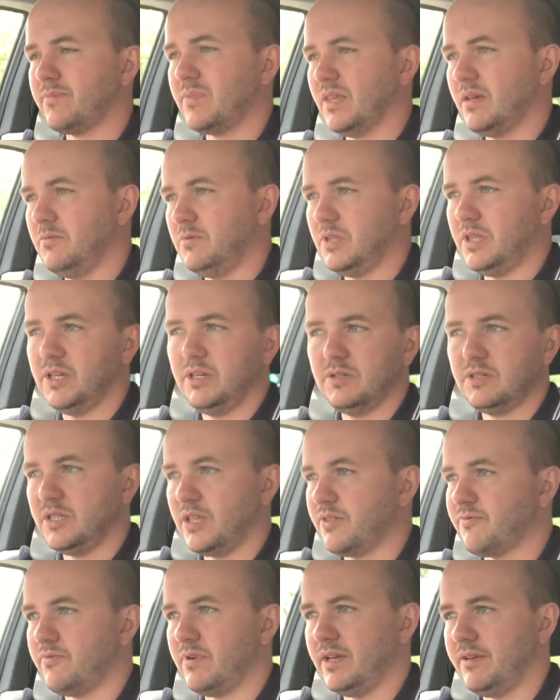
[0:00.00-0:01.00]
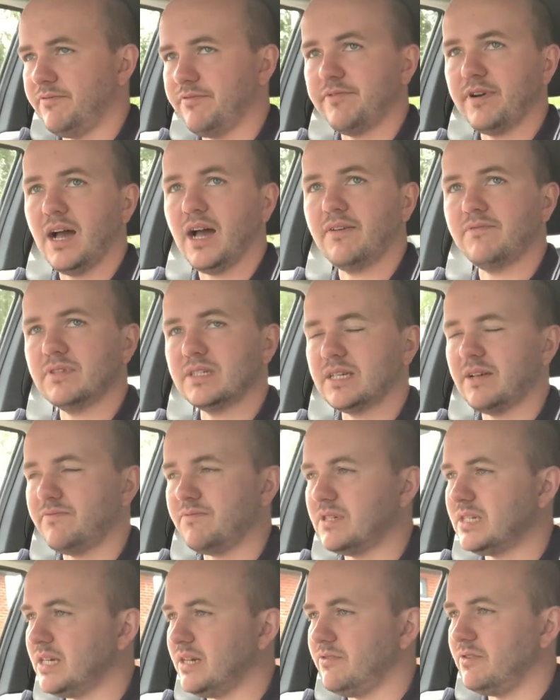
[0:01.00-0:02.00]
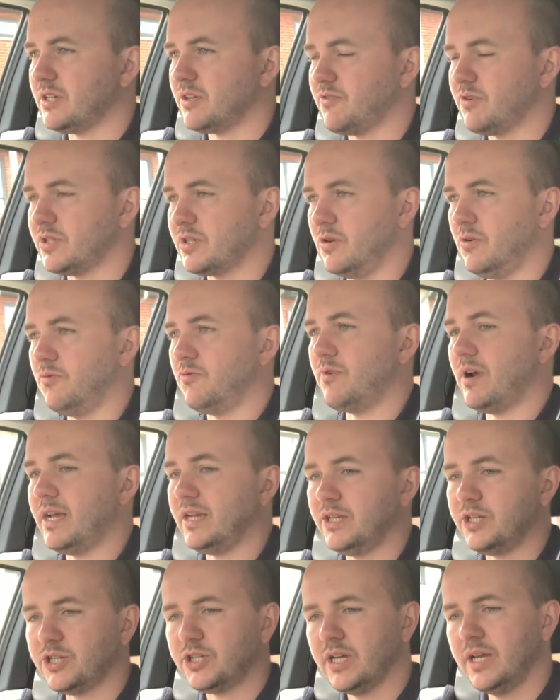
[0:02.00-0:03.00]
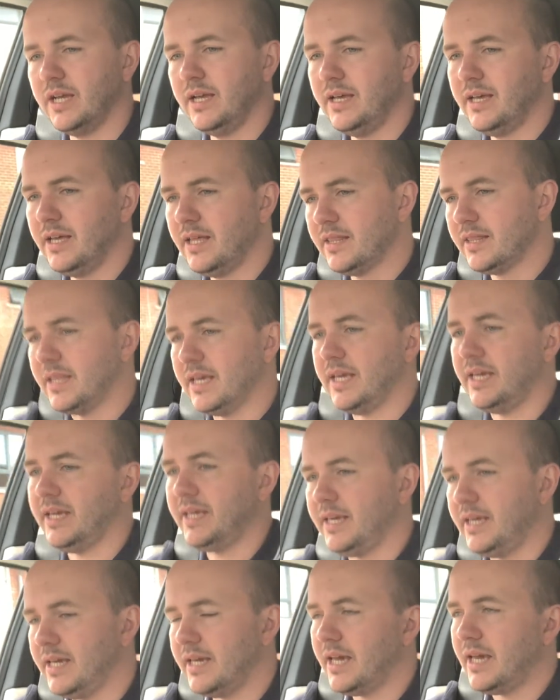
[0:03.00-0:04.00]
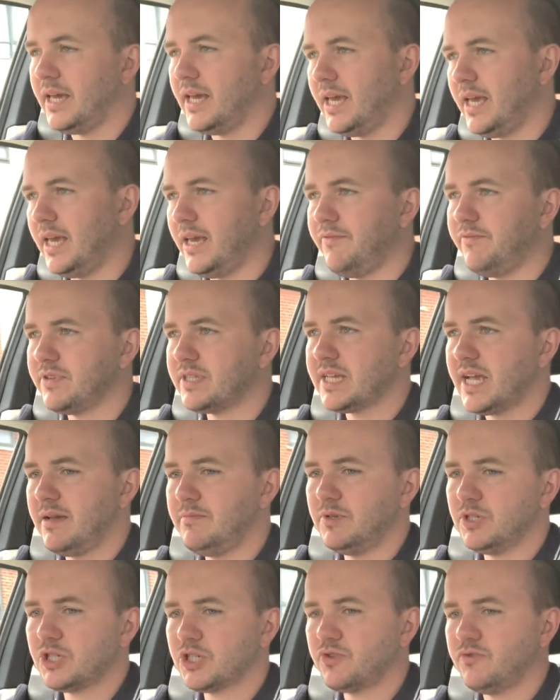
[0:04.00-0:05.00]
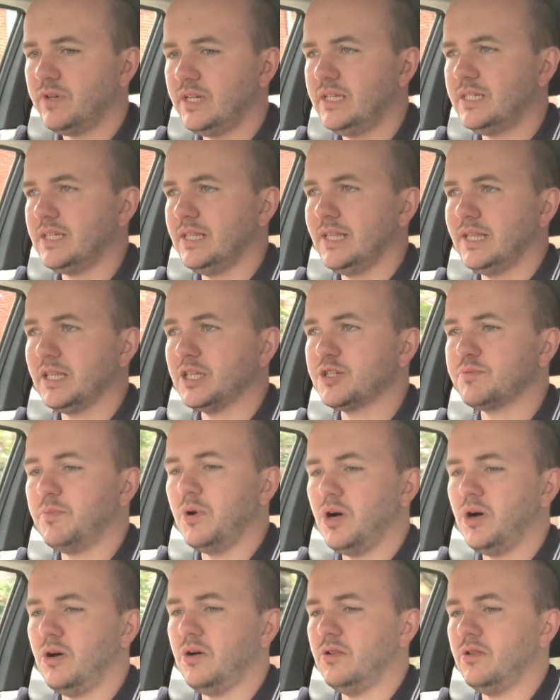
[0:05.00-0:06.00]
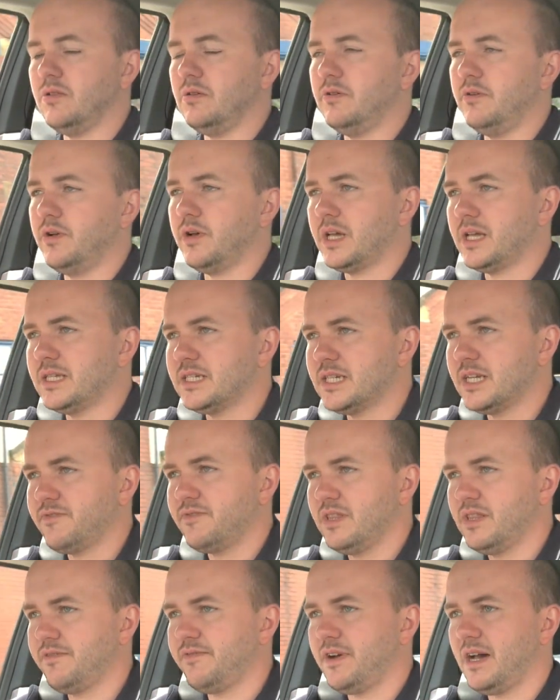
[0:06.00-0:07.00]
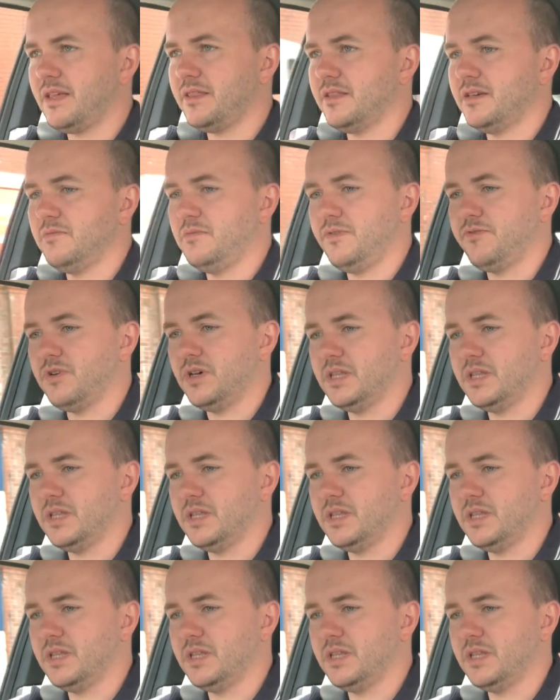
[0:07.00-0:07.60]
what they're using, the 3 and 5 and 7 series across the whole range. The infotainment screen's a little small, considering the fact that we've got